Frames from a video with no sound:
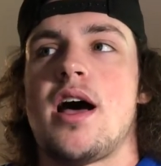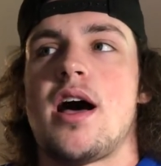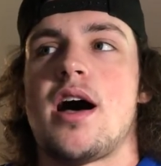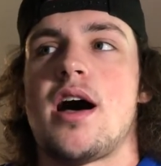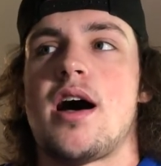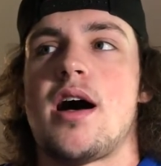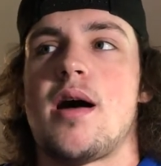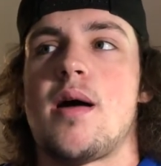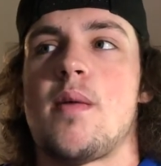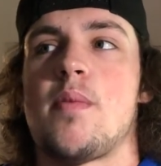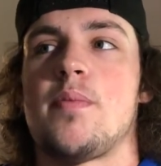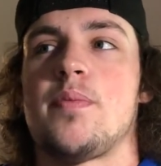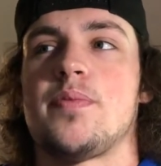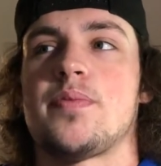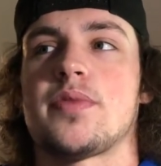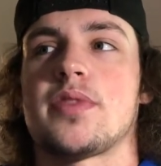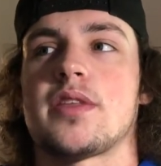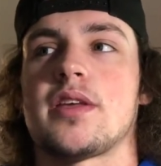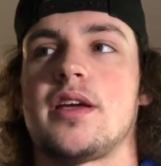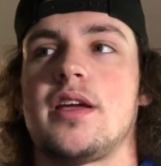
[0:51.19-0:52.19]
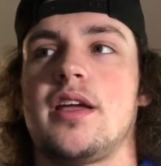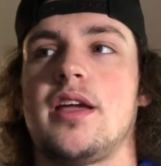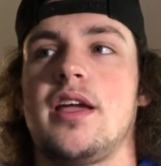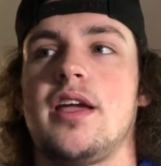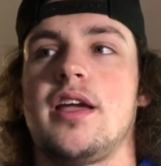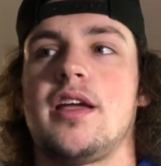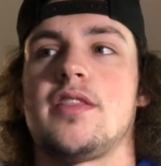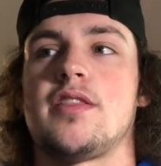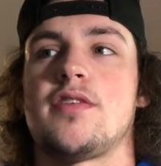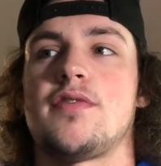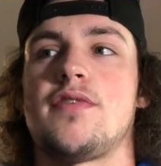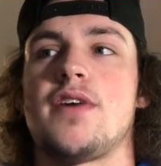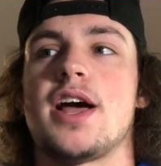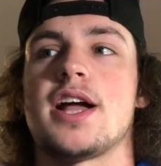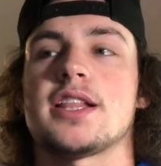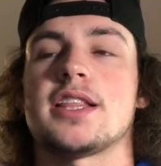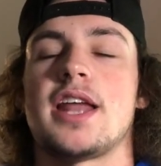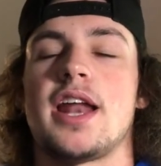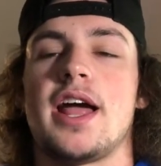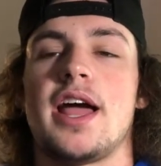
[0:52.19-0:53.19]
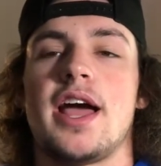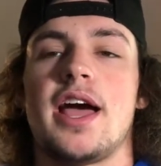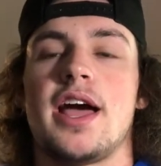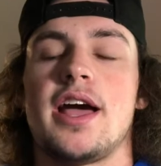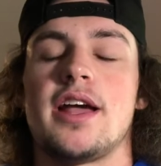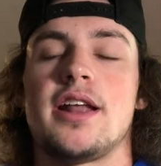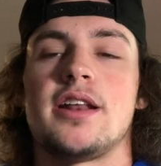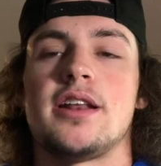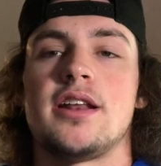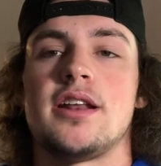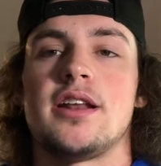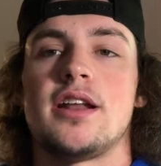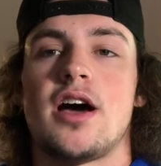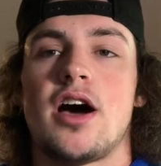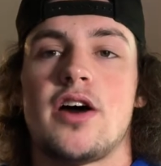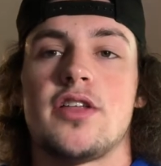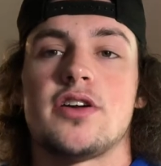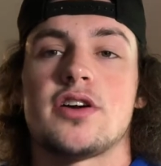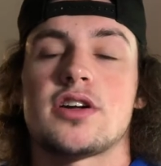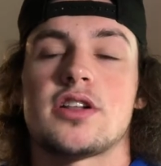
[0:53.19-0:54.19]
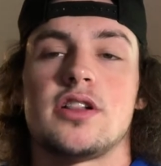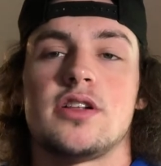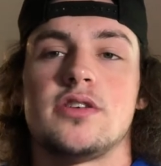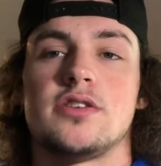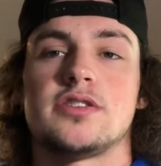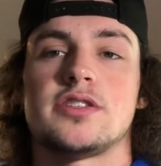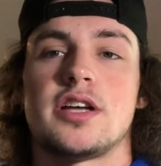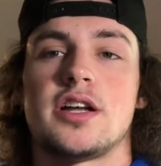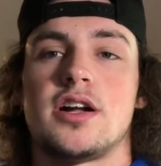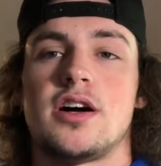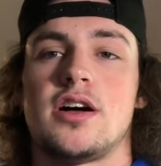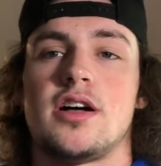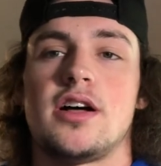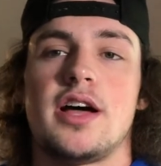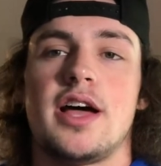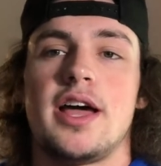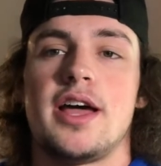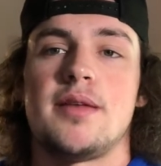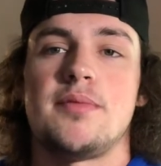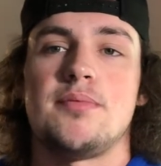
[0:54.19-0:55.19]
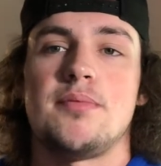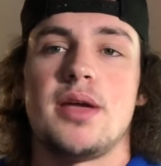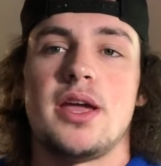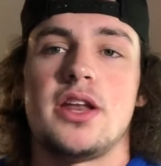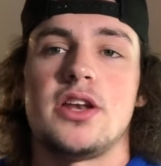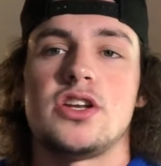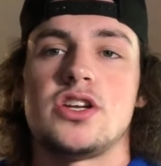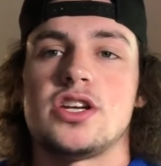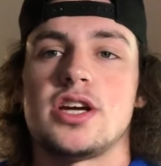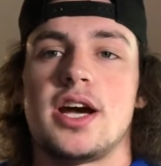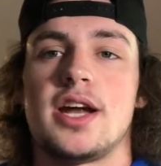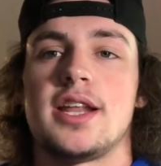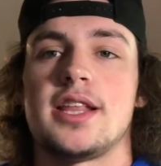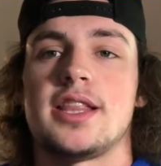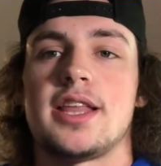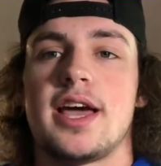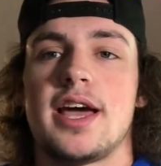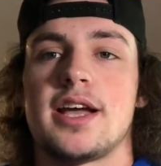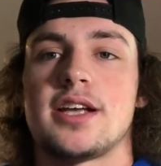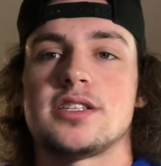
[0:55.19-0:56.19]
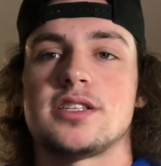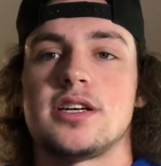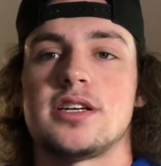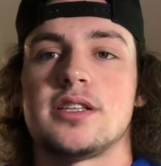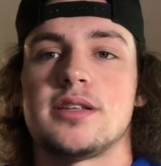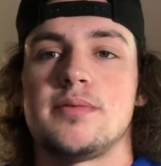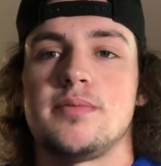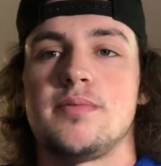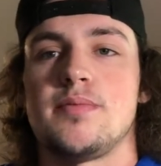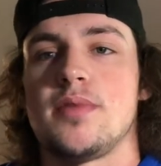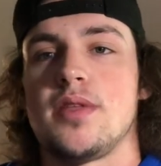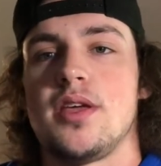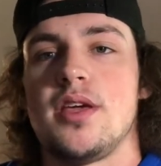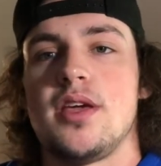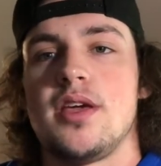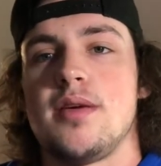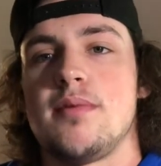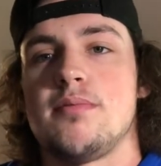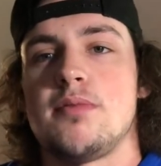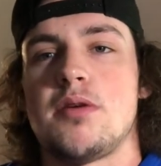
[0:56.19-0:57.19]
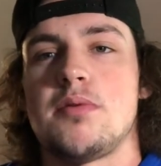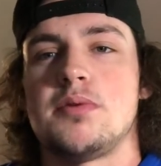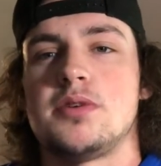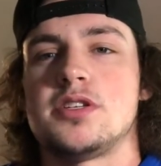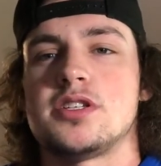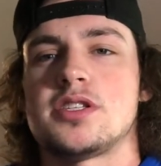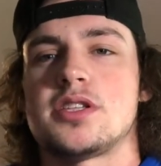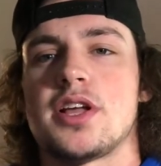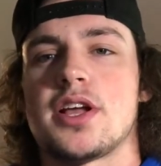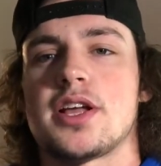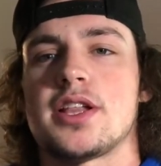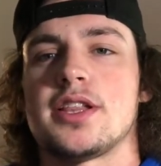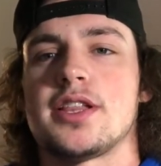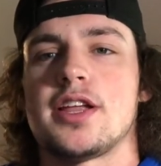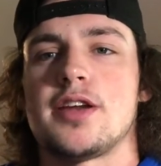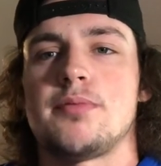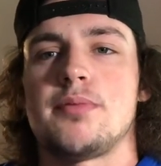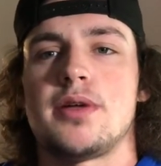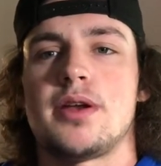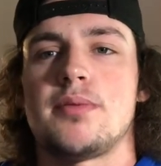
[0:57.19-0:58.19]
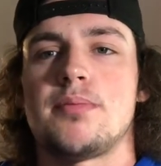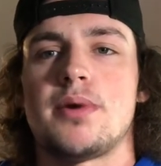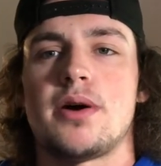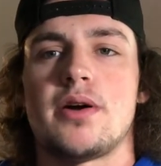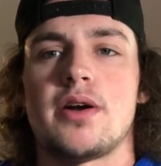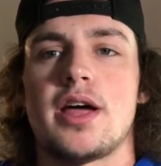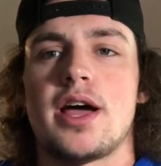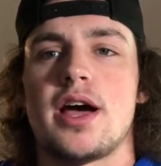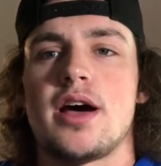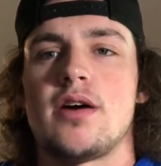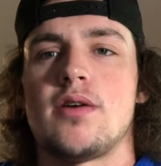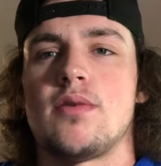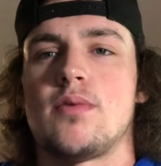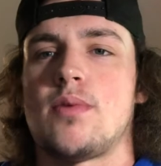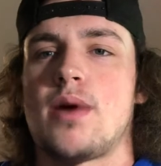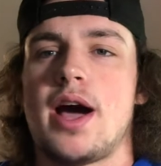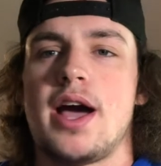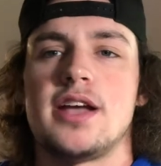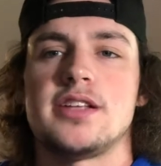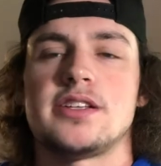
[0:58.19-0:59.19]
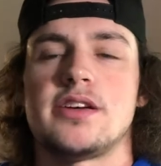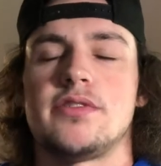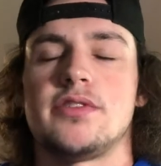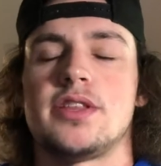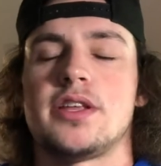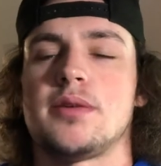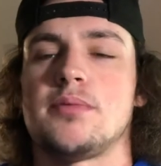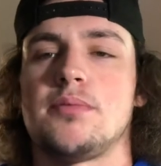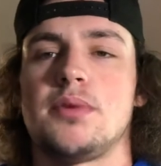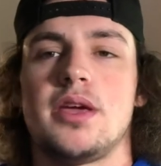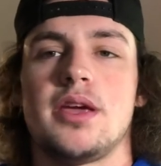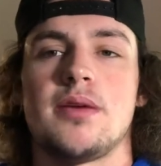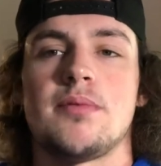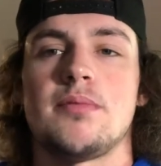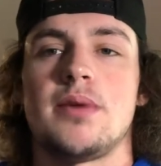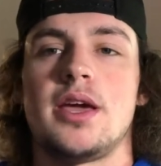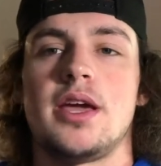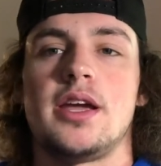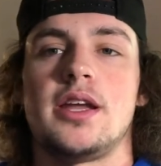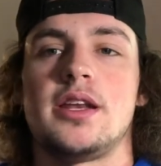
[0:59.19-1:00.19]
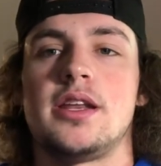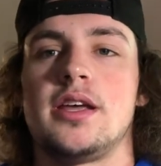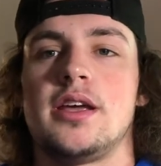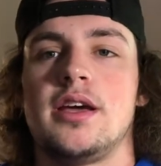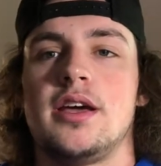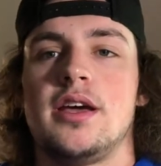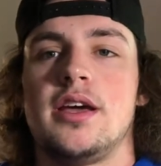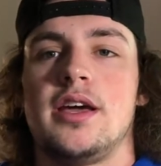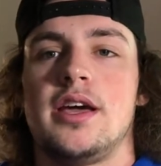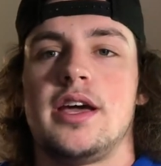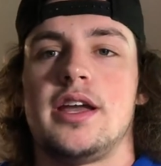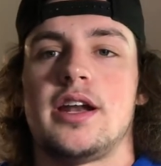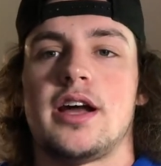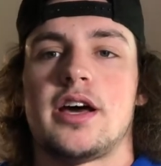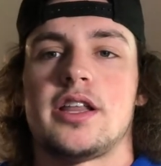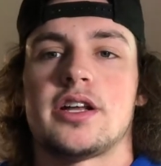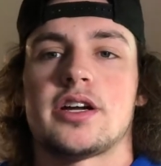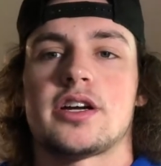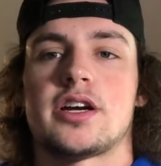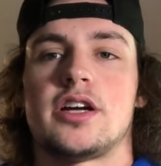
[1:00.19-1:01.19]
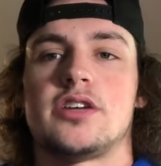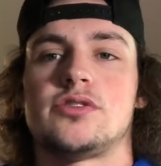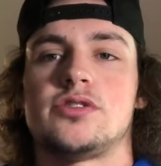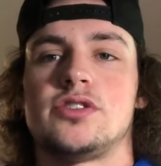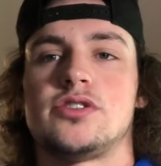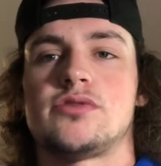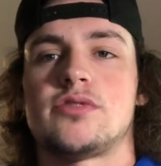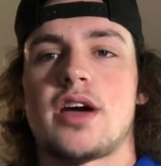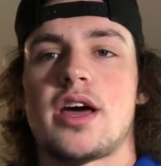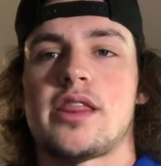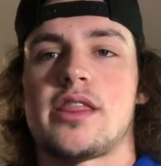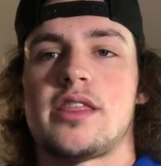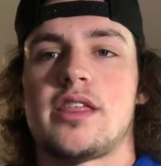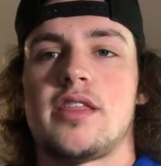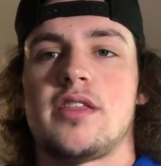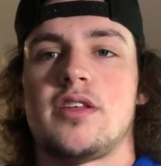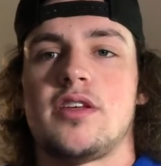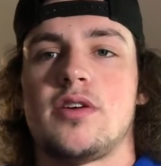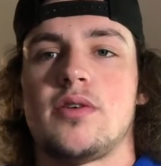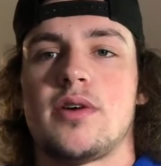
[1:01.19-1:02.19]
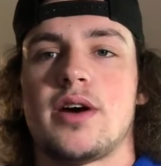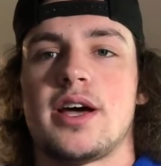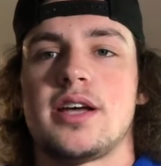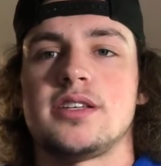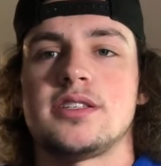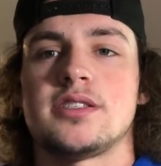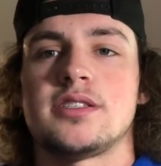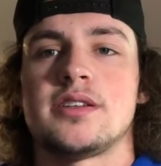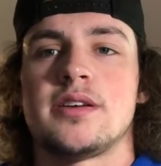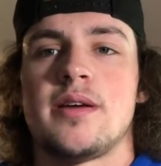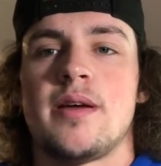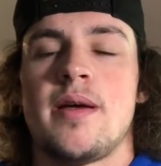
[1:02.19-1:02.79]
And the fact that I had other clothes that all had Made in China tags on them, maybe just think a little bit about how, why is everything being made in other countries rather than the US?